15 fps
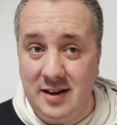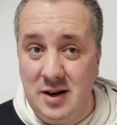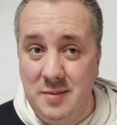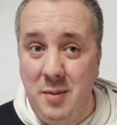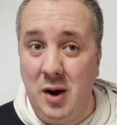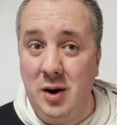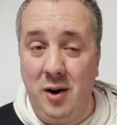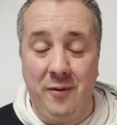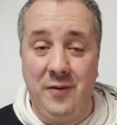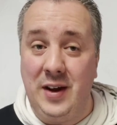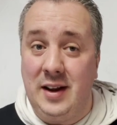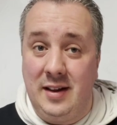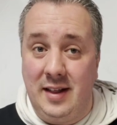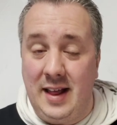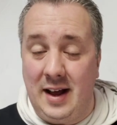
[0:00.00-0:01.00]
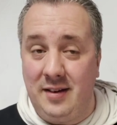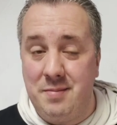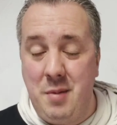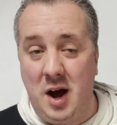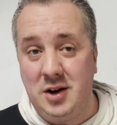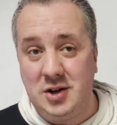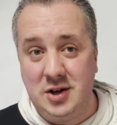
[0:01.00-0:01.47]
And you might not think that that's
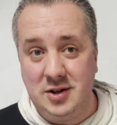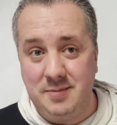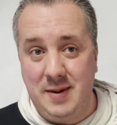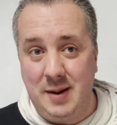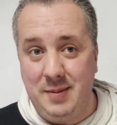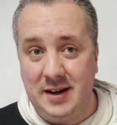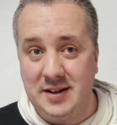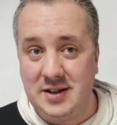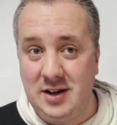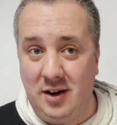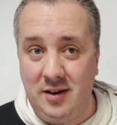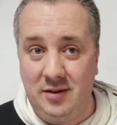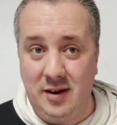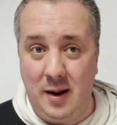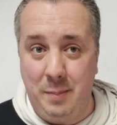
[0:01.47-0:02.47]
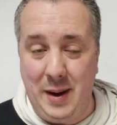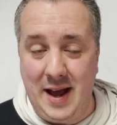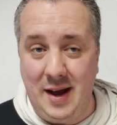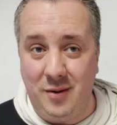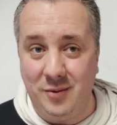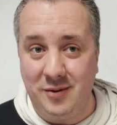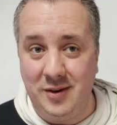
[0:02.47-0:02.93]
much because maybe it starts at
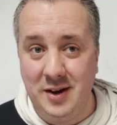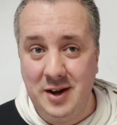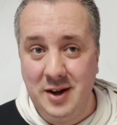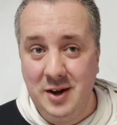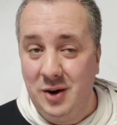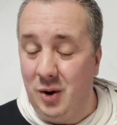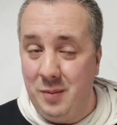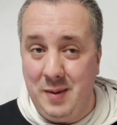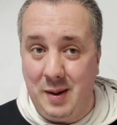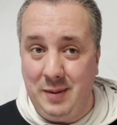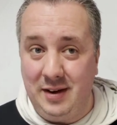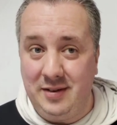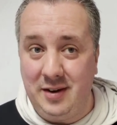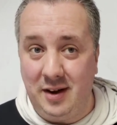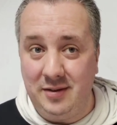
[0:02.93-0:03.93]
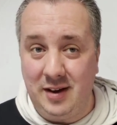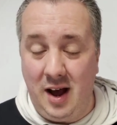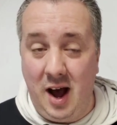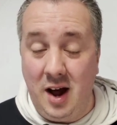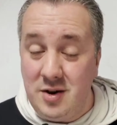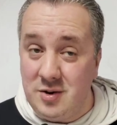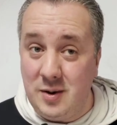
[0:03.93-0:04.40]
£1 or maybe it starts at
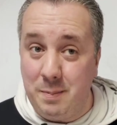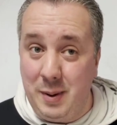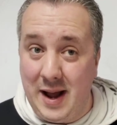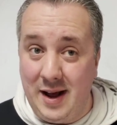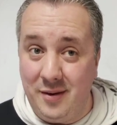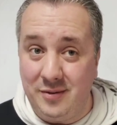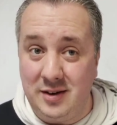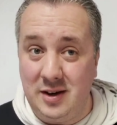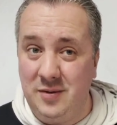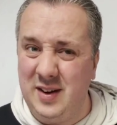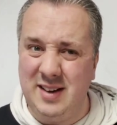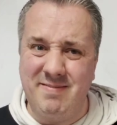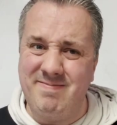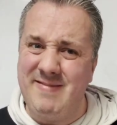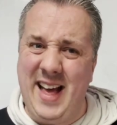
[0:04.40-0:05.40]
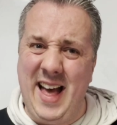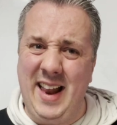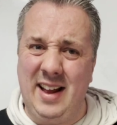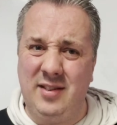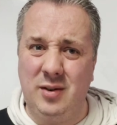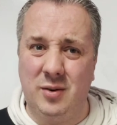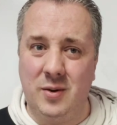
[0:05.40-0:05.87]
£100. And you think, ah,
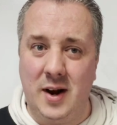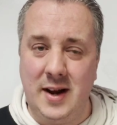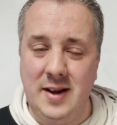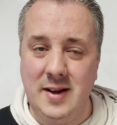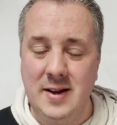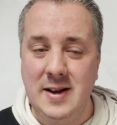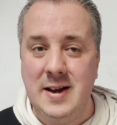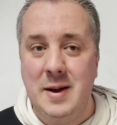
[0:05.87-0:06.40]
that's all right.